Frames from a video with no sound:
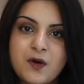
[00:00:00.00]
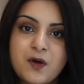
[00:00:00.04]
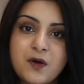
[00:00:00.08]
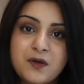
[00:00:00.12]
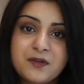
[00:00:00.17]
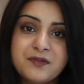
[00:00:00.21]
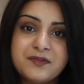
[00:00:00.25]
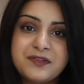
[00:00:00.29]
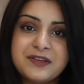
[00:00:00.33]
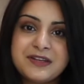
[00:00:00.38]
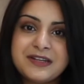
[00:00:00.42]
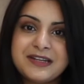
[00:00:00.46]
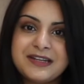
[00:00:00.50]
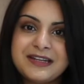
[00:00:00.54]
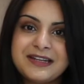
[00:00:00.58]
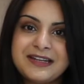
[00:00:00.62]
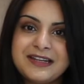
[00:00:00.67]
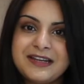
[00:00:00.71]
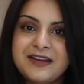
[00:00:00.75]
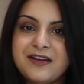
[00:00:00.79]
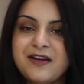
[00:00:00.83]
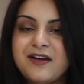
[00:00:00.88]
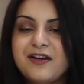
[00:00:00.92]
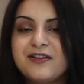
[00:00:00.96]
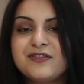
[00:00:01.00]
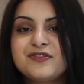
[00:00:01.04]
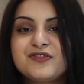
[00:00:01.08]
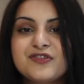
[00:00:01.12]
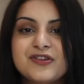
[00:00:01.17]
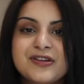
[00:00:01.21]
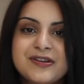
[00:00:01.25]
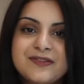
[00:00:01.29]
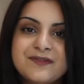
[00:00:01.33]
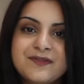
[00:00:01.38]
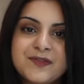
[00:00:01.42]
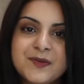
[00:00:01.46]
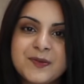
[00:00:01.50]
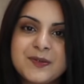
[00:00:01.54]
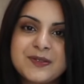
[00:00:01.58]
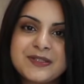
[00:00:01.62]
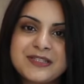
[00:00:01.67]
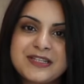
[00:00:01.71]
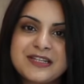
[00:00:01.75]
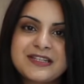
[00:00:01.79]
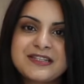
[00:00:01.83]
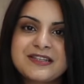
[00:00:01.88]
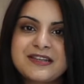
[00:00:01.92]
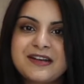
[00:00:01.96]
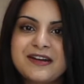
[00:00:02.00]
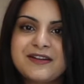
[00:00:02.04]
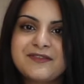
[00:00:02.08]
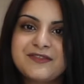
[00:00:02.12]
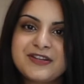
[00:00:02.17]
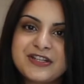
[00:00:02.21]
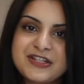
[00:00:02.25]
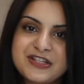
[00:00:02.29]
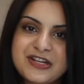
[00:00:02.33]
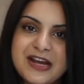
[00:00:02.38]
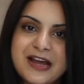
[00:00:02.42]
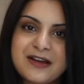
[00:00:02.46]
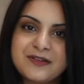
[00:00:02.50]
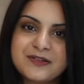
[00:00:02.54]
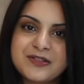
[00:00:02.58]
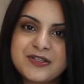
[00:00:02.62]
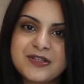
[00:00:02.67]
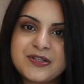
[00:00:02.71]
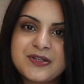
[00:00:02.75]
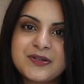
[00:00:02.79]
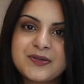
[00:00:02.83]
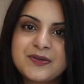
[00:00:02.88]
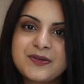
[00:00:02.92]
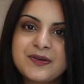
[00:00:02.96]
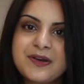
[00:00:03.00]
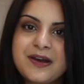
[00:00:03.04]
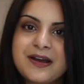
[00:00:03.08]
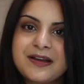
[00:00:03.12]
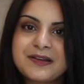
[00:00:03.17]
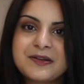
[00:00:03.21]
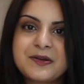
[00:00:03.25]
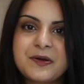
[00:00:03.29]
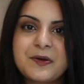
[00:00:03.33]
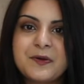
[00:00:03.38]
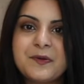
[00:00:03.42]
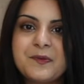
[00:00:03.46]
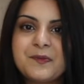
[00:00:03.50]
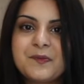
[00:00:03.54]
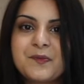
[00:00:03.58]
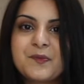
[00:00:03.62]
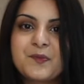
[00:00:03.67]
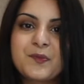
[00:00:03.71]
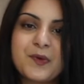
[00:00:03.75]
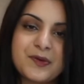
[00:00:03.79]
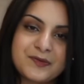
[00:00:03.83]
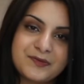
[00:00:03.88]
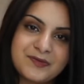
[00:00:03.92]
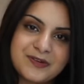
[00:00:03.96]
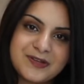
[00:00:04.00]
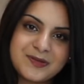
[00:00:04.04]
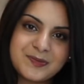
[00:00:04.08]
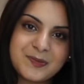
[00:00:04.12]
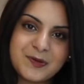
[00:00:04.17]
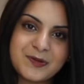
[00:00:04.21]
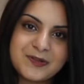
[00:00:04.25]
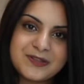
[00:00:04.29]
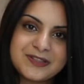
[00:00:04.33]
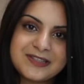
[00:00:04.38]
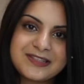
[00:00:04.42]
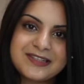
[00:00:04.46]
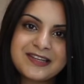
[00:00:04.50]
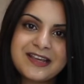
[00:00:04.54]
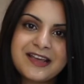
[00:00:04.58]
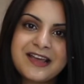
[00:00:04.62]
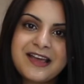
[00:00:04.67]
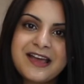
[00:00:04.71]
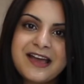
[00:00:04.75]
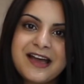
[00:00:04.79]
Of the nearly 100 influencers that I reached out to, I got one response.